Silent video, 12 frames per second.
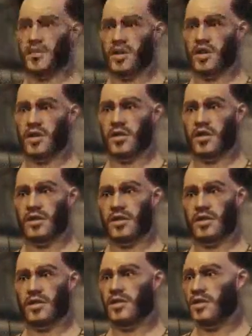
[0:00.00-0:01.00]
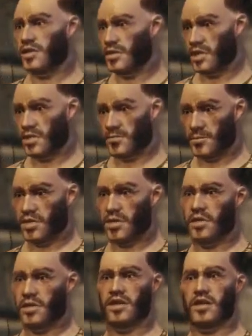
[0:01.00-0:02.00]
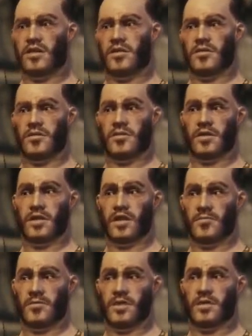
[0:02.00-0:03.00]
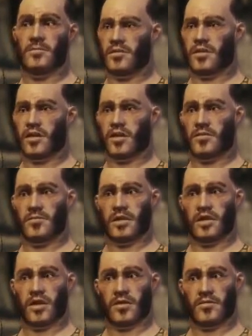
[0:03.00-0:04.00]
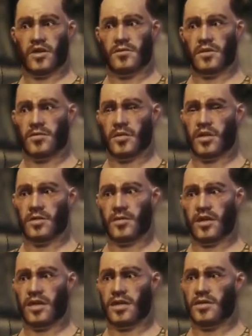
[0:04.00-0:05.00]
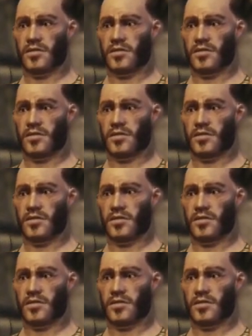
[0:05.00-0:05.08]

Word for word: Hello again. Is there something you need? Some arms and armor, for the most part.